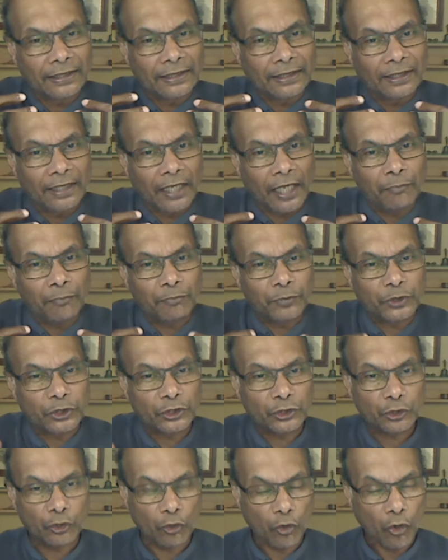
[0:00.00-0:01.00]

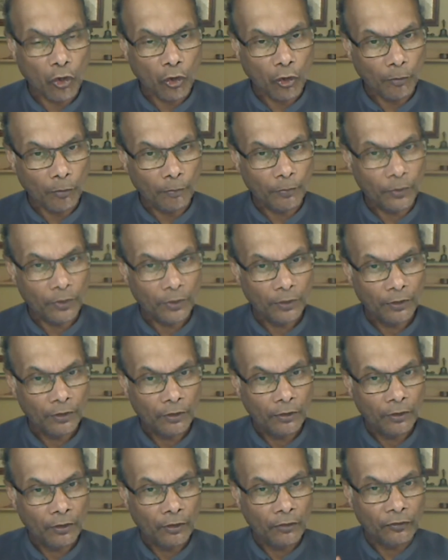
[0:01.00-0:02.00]
absorb
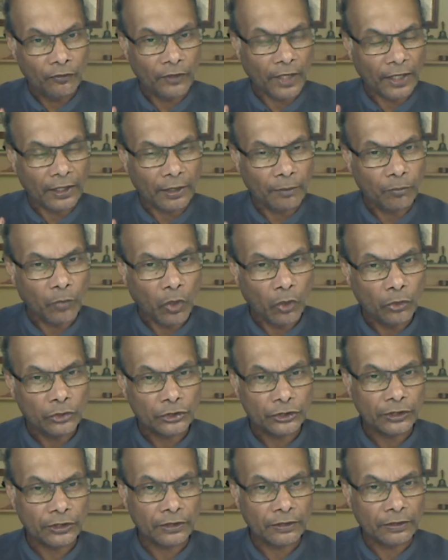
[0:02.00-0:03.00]
that
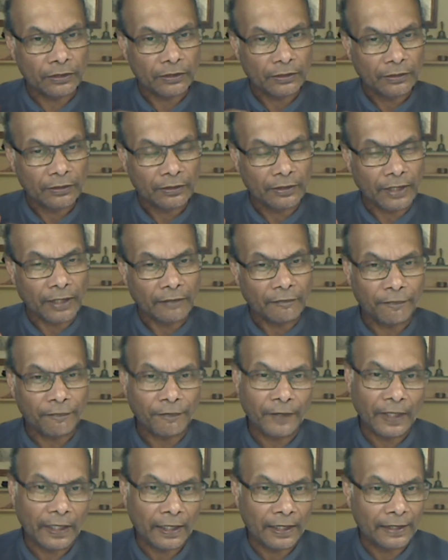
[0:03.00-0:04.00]
emotion, that
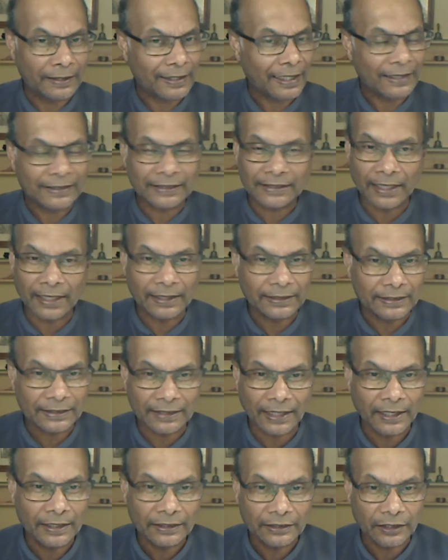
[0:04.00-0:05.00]
feeling, that
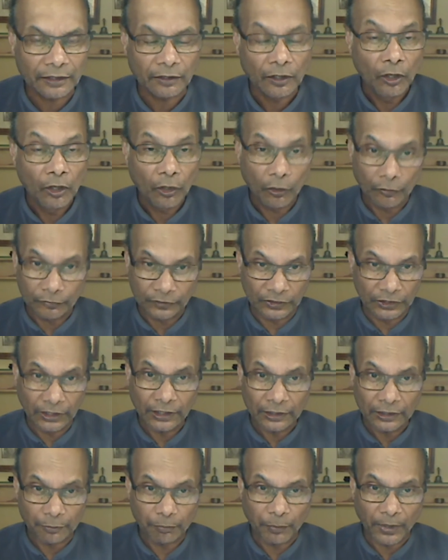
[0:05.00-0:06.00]
sensation of
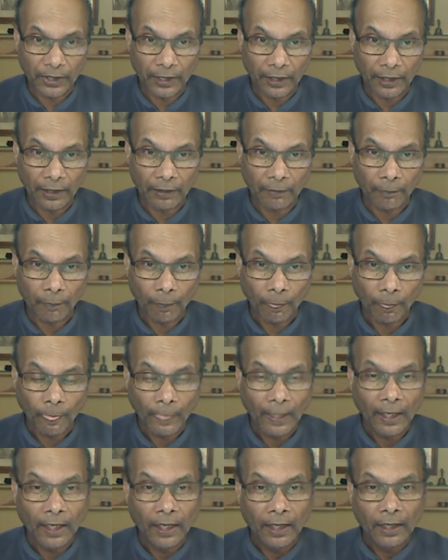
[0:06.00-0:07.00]
just being.
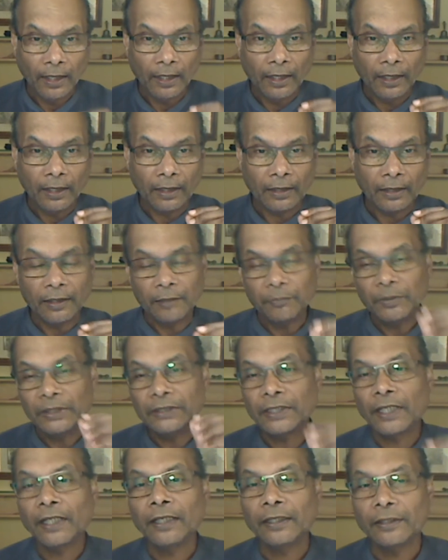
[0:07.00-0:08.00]
And let me
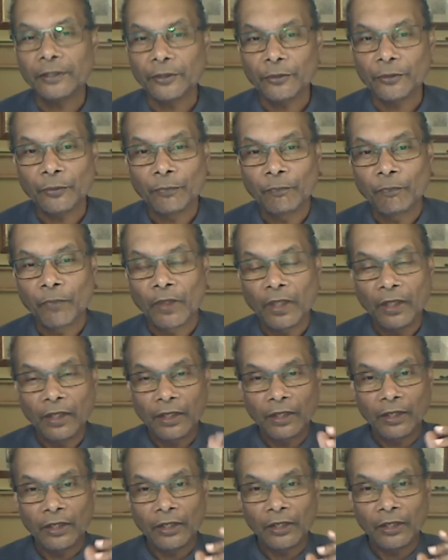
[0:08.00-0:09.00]
tell you,
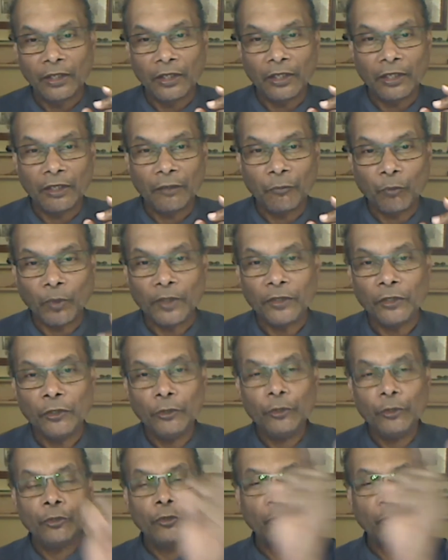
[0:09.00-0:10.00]
when
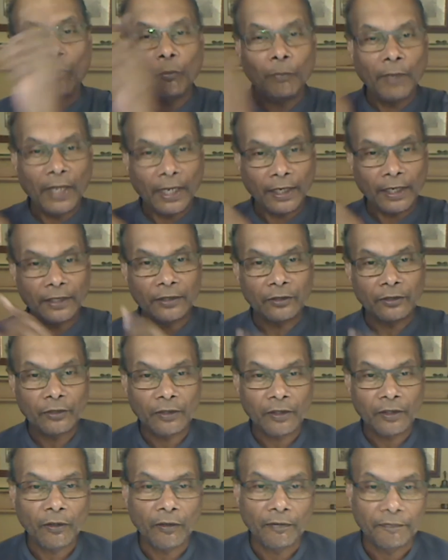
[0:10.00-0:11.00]
you go back into
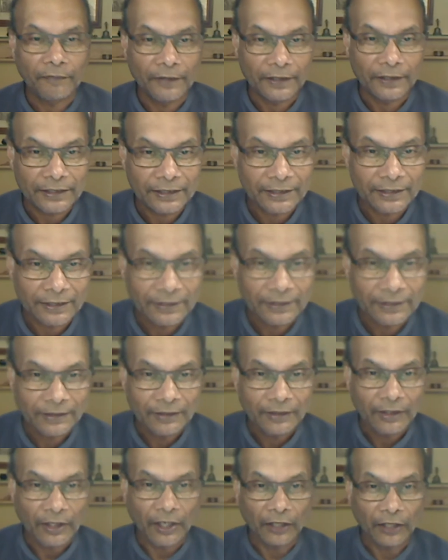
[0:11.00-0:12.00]
the office
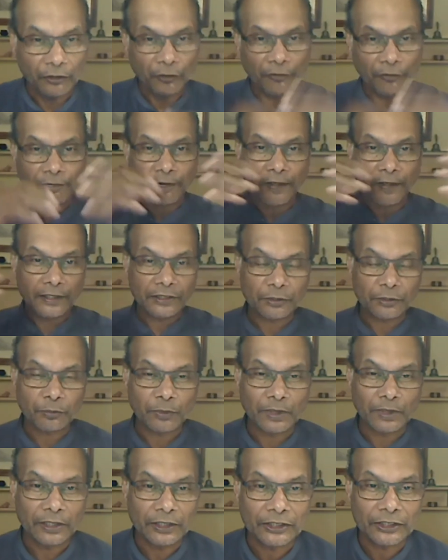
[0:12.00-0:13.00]
and you're faced
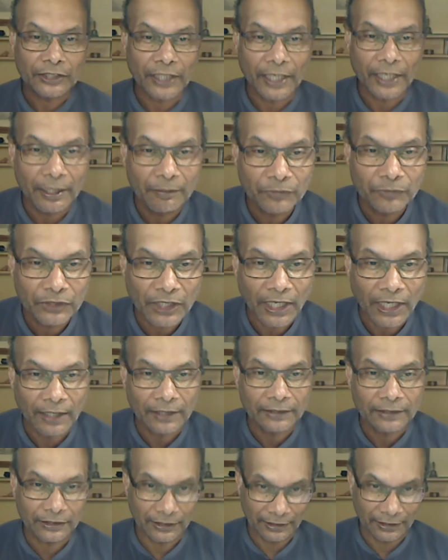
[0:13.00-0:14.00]
with the same
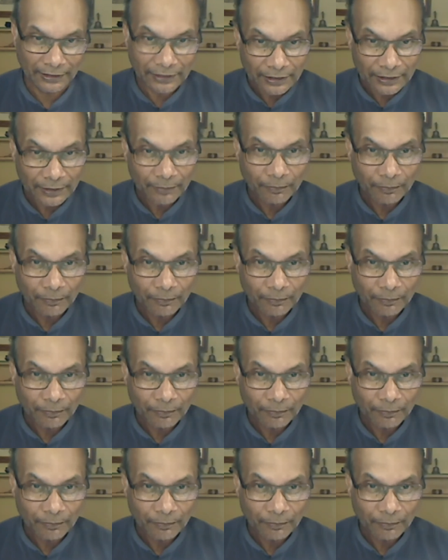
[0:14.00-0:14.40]
challenges,